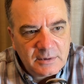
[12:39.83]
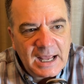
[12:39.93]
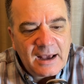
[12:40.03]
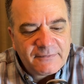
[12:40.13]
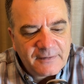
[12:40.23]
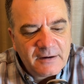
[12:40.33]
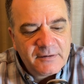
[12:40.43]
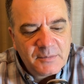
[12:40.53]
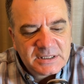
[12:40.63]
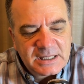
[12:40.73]
Yeah, for every
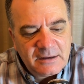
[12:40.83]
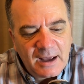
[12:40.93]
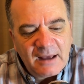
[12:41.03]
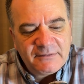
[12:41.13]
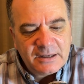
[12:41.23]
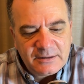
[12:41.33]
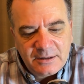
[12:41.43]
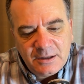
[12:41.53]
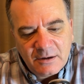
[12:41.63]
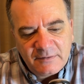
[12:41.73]
month that you have it.
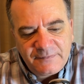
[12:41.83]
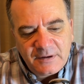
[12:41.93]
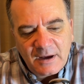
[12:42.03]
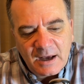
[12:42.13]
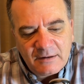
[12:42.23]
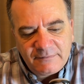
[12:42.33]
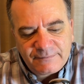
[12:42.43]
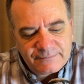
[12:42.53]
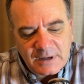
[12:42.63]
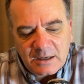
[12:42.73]
If you have,
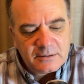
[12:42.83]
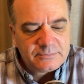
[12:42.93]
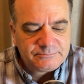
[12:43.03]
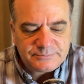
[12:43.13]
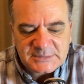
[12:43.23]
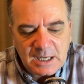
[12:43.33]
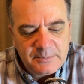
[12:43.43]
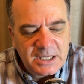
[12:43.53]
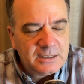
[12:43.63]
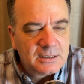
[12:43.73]

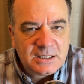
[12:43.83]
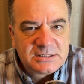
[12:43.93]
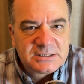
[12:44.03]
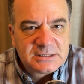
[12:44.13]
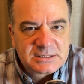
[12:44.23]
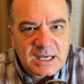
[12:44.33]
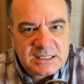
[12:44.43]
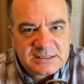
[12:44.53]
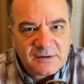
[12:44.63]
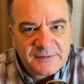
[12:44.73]
it's just kind
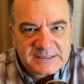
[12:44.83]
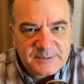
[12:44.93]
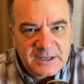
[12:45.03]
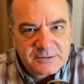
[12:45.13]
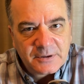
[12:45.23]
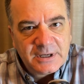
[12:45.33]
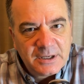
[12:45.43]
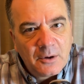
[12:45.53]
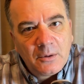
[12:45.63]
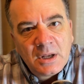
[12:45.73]
of self-explanatory.
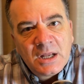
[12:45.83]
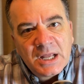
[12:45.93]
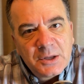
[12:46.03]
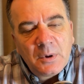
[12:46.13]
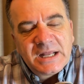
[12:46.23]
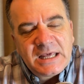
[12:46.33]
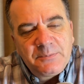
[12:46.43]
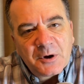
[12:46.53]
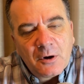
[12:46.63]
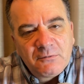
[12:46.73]
You want to keep
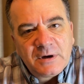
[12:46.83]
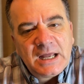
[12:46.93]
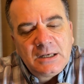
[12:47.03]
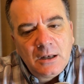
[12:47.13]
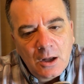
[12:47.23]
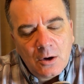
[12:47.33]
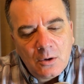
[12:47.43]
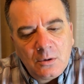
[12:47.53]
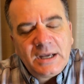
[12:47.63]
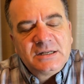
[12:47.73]
your overhead
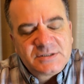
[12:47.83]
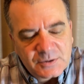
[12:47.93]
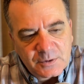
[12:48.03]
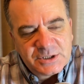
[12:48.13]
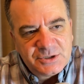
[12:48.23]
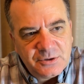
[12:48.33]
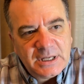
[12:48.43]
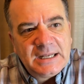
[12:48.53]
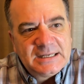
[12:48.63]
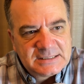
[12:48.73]
low, and a storage
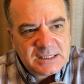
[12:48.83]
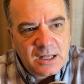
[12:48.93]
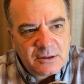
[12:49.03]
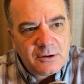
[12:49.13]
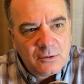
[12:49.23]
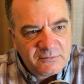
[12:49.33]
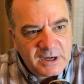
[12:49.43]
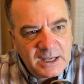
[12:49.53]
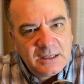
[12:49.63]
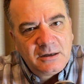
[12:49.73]
unit is another
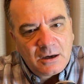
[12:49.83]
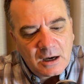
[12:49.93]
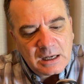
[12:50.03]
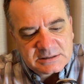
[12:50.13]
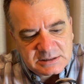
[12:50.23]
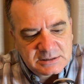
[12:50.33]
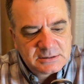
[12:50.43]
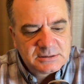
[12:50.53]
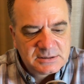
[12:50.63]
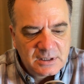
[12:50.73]
overhead cost.
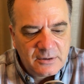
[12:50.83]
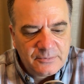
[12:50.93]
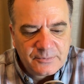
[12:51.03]
So